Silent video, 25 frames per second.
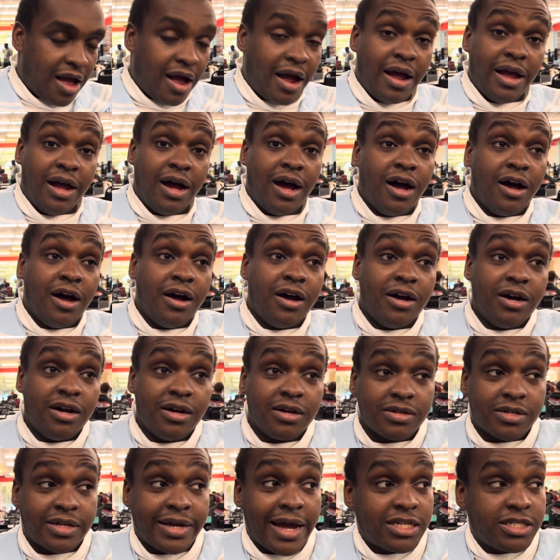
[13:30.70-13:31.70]

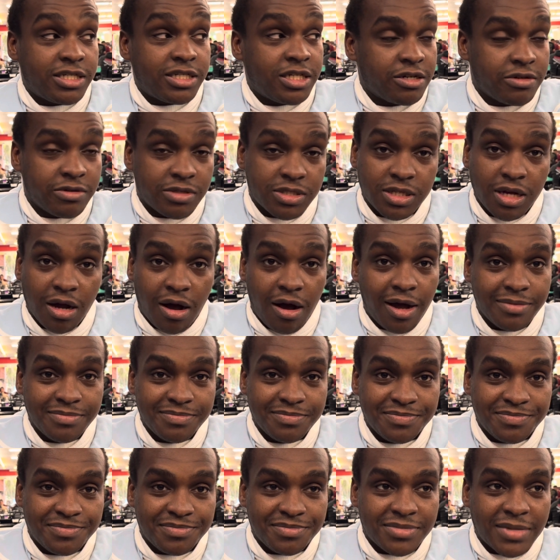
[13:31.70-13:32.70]
Kashtira's
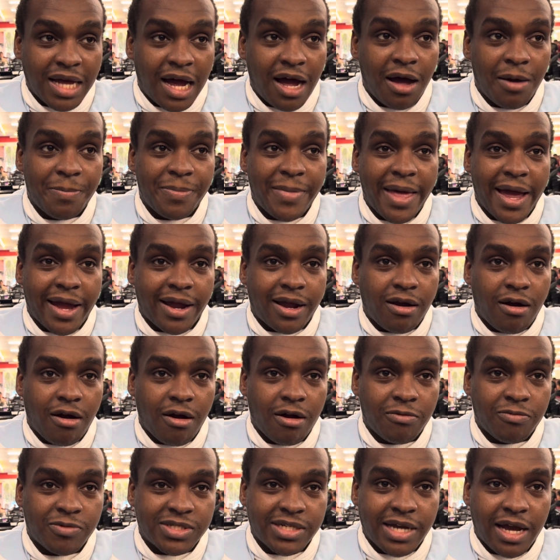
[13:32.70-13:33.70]
gone. That card
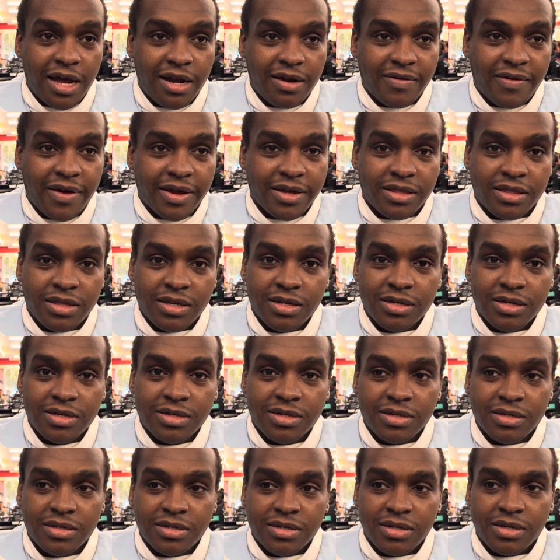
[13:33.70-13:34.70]
was kind of like
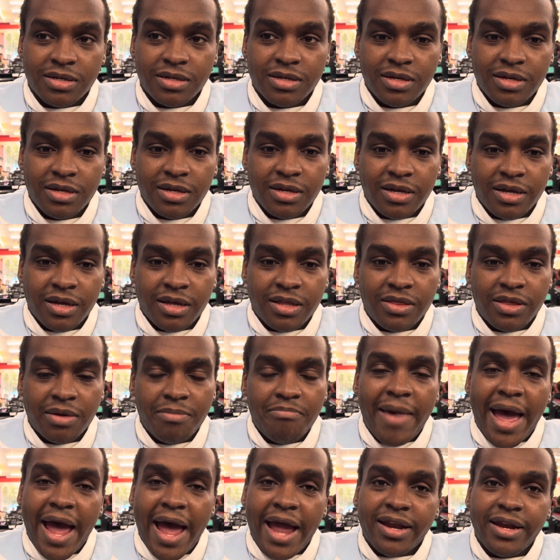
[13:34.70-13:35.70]
the
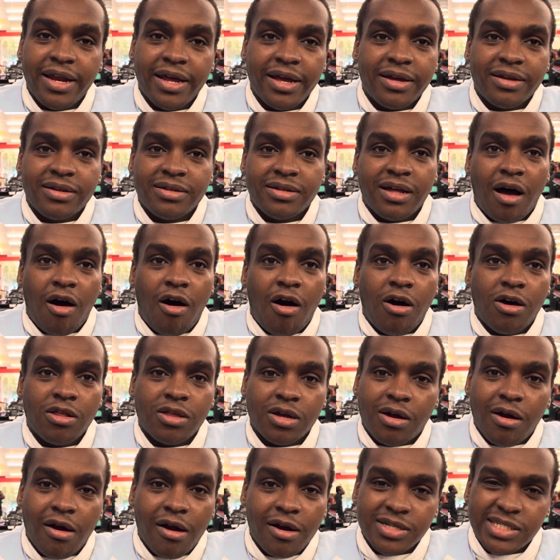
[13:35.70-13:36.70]
magnet. All the
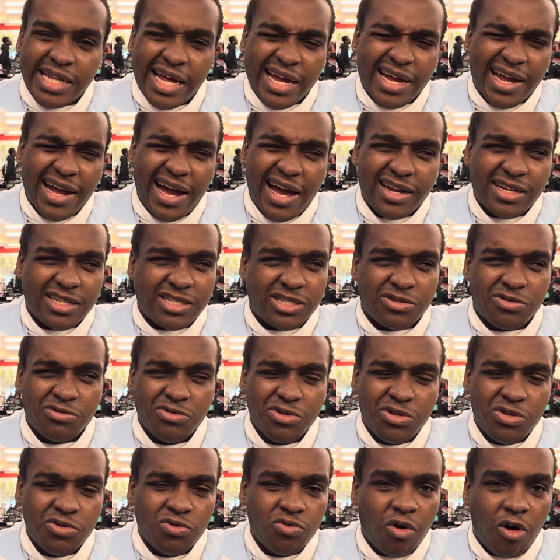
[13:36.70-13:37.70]
cards that kind of
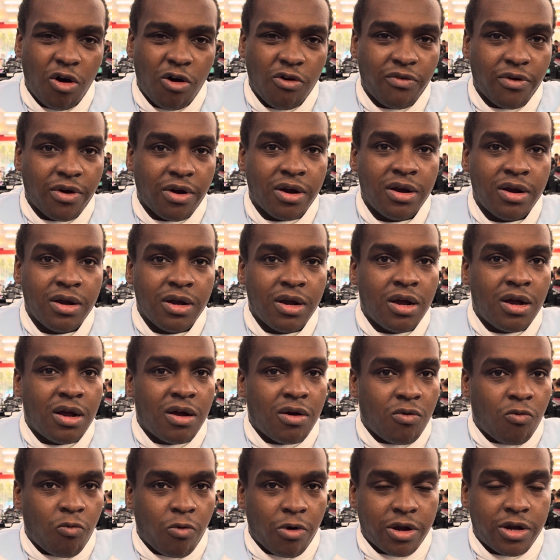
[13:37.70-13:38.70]
screw you over
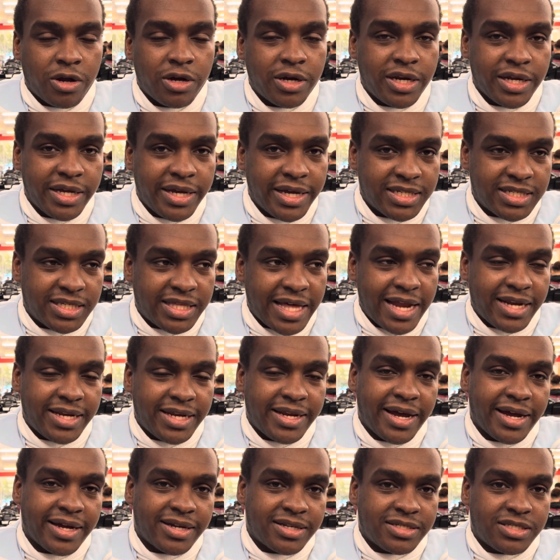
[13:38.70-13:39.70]
were good against that
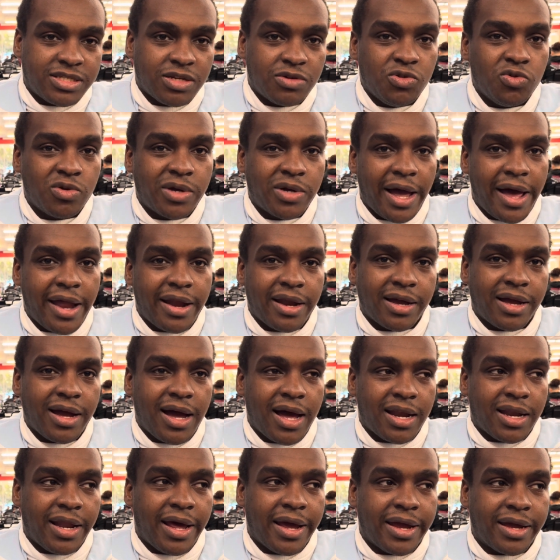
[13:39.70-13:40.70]
deck, so you kind of
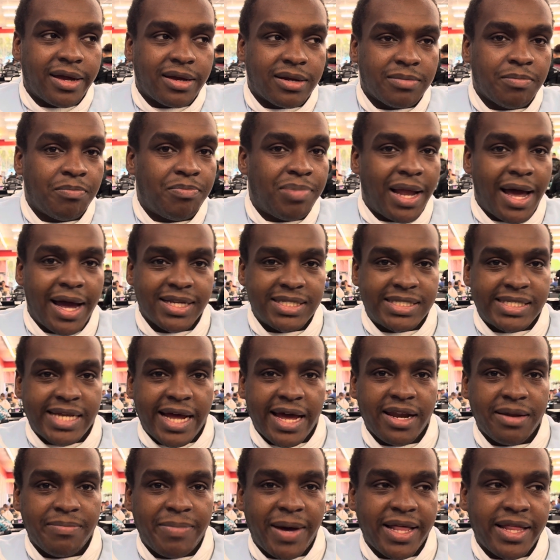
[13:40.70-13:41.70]
got like
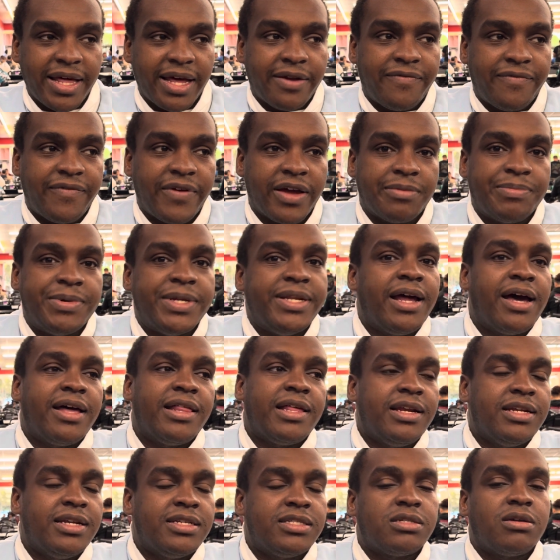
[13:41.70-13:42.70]
blindsided by that effect. But now
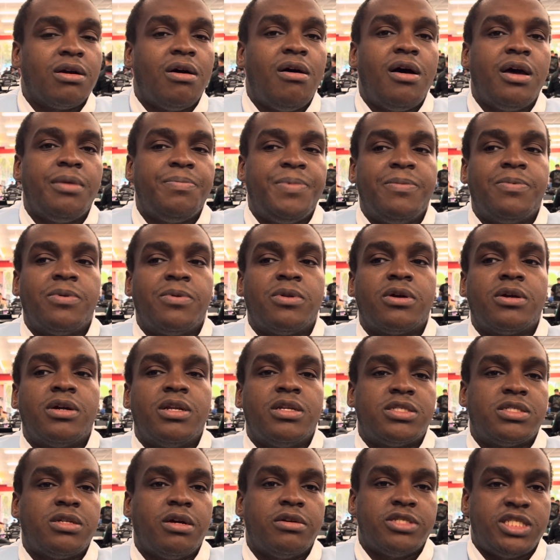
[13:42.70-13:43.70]
that it's gone, people are going to
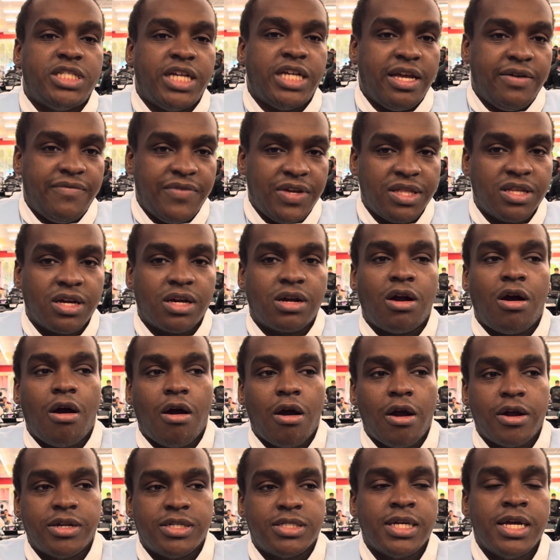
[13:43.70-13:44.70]
start shaving the
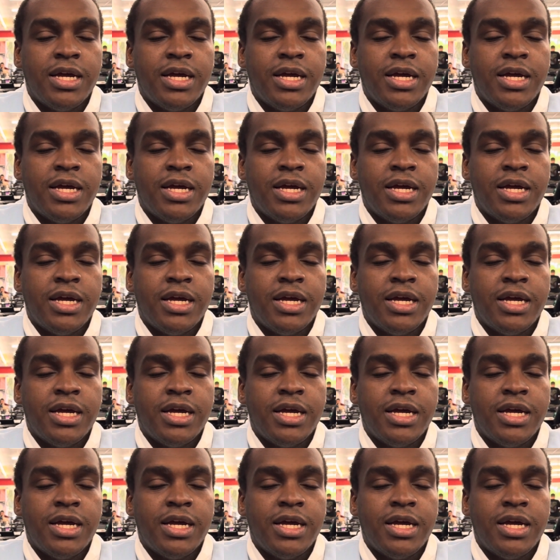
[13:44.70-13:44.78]
cards